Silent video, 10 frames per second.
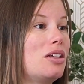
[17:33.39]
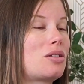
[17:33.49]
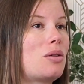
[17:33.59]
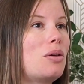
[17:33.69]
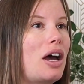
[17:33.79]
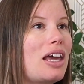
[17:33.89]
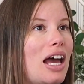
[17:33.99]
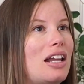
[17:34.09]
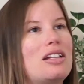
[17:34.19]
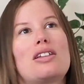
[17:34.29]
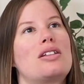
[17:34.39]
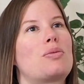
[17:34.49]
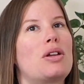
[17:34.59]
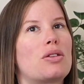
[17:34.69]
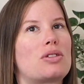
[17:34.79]
So again, it's
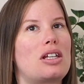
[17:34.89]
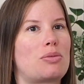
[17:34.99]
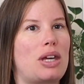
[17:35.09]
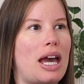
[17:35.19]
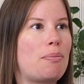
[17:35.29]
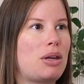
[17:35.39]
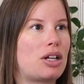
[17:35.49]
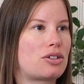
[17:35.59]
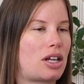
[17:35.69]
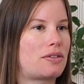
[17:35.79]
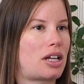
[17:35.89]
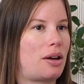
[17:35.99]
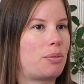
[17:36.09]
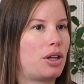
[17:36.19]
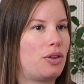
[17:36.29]
one of those things, we can't beat ourselves
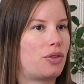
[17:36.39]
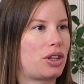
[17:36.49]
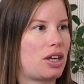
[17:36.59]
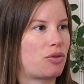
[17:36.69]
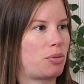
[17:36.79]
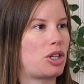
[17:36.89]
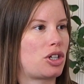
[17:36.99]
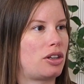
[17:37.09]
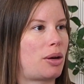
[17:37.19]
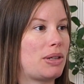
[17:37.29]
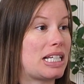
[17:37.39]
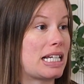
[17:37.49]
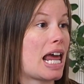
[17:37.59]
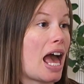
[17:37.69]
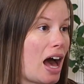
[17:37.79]
up for the information that we
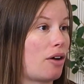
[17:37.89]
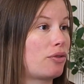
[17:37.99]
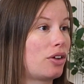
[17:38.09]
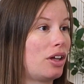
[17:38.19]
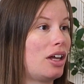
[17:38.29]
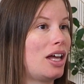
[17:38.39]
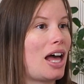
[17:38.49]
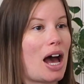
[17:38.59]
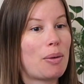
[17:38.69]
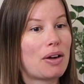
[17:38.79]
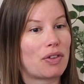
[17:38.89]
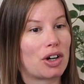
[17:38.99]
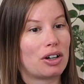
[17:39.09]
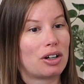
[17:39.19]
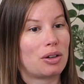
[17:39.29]
didn't have.
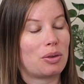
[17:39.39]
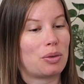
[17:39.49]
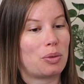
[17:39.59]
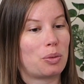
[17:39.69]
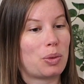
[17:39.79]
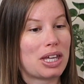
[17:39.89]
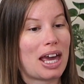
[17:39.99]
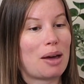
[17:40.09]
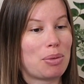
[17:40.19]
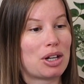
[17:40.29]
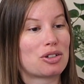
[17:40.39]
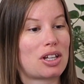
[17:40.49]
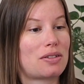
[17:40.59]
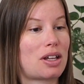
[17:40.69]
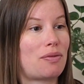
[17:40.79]
However, we can't beat
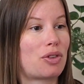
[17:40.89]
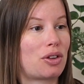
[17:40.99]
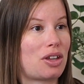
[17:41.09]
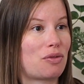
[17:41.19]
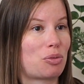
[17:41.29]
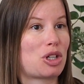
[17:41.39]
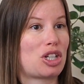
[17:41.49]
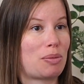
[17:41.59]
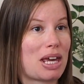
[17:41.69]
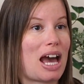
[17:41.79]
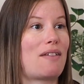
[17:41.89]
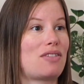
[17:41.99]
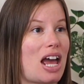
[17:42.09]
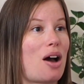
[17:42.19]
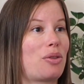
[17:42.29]
ourselves up for the information that we have
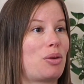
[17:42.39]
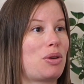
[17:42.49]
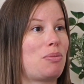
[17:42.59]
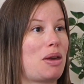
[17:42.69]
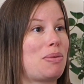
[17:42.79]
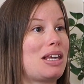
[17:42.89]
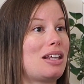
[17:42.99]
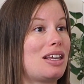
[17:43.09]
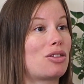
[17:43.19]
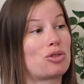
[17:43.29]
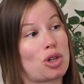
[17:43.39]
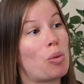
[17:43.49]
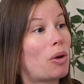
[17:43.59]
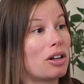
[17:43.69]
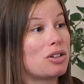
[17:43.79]
now that we maybe either
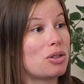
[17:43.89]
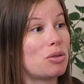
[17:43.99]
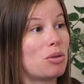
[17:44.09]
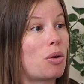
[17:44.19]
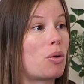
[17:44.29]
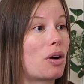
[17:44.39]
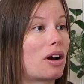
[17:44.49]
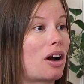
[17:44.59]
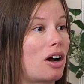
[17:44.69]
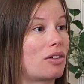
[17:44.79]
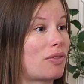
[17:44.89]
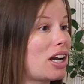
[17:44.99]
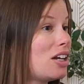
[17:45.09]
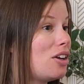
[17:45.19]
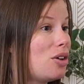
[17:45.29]
don't want to do or aren't
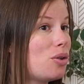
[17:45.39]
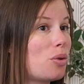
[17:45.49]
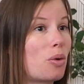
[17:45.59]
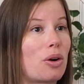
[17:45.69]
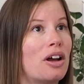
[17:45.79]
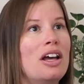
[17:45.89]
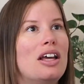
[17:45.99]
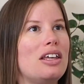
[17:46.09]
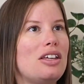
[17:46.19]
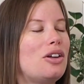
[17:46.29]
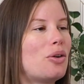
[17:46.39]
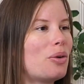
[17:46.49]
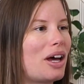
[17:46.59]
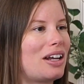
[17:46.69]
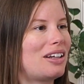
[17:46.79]
ready to do, or, you
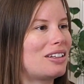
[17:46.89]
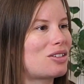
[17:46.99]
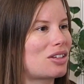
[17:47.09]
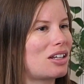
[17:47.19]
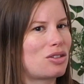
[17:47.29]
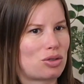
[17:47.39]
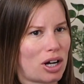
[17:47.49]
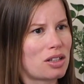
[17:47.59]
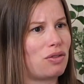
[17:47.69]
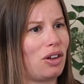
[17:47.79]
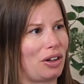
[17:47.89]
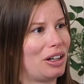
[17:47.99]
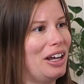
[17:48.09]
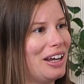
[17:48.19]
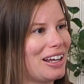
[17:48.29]
know, and it's stressful.
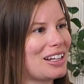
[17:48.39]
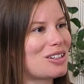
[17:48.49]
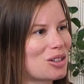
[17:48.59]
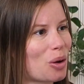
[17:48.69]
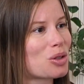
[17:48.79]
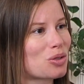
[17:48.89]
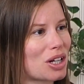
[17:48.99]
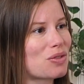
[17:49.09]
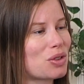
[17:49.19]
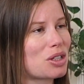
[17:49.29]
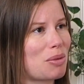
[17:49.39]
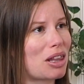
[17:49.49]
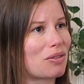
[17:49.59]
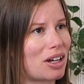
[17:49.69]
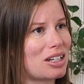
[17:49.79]
It's so stressful to
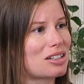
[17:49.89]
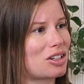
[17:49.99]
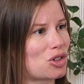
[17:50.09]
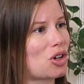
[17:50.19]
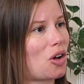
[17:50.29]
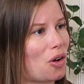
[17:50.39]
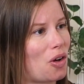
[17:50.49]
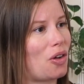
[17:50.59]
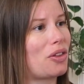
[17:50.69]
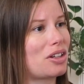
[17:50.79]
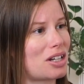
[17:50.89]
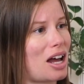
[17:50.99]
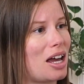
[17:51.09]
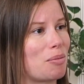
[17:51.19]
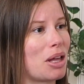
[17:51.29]
make the right decision all the
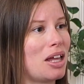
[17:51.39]
time.